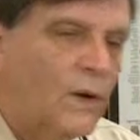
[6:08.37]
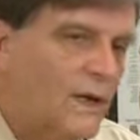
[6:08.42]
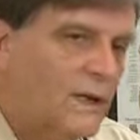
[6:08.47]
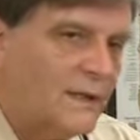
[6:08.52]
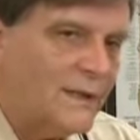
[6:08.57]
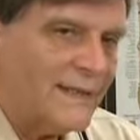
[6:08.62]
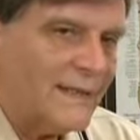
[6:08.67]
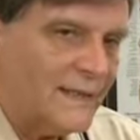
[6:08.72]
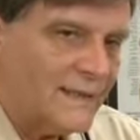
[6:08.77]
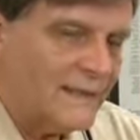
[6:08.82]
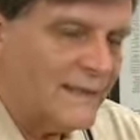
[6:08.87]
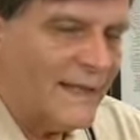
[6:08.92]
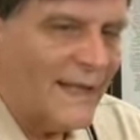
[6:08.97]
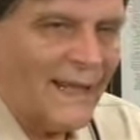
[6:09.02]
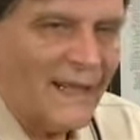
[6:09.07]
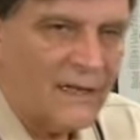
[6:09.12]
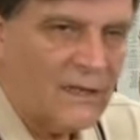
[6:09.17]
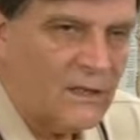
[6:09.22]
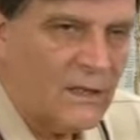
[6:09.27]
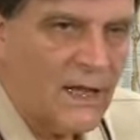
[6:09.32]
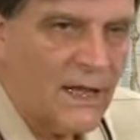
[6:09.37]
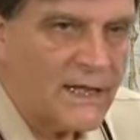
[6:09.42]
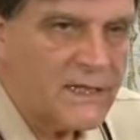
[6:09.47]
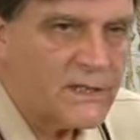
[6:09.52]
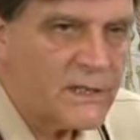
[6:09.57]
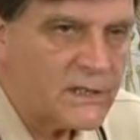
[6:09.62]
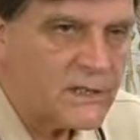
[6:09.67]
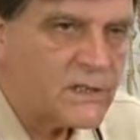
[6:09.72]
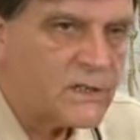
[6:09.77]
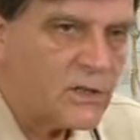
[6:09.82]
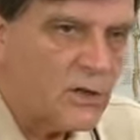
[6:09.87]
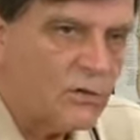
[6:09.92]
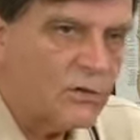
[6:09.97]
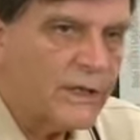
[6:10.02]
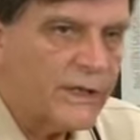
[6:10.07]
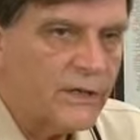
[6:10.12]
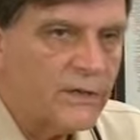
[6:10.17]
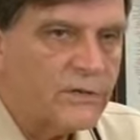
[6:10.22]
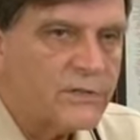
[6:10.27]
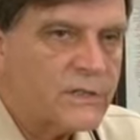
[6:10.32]
Well, in analyzing
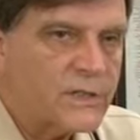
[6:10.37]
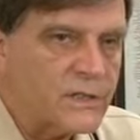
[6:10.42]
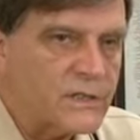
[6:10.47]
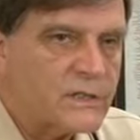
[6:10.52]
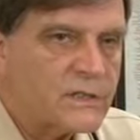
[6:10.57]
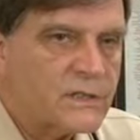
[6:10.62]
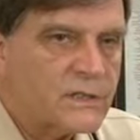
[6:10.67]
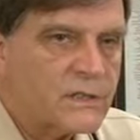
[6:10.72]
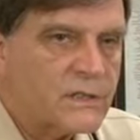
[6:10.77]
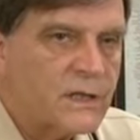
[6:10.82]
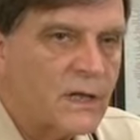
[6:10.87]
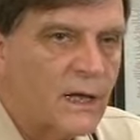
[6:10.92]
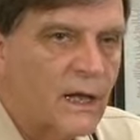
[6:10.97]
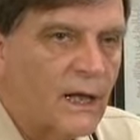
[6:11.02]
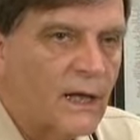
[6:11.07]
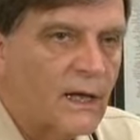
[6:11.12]
scoliosis,